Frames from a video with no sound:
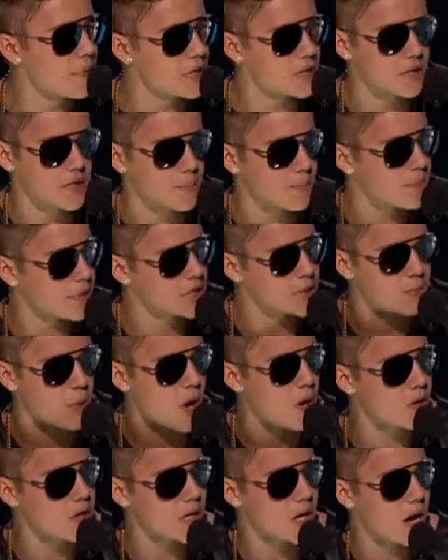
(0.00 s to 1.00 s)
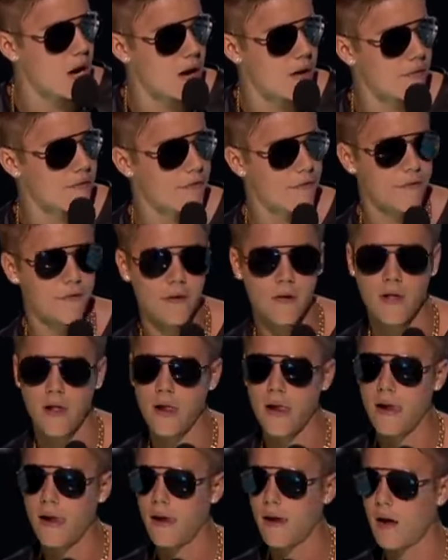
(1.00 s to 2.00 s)
it was not really well received with
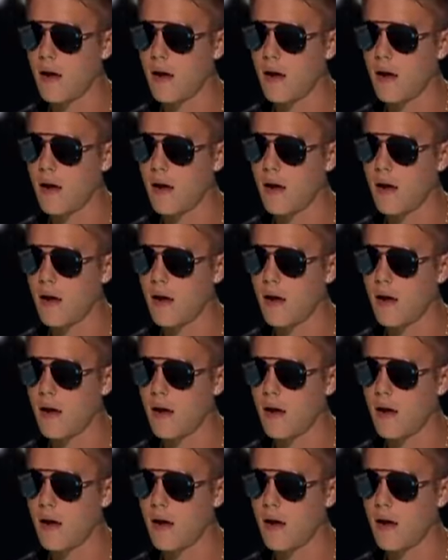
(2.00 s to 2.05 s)
the audience,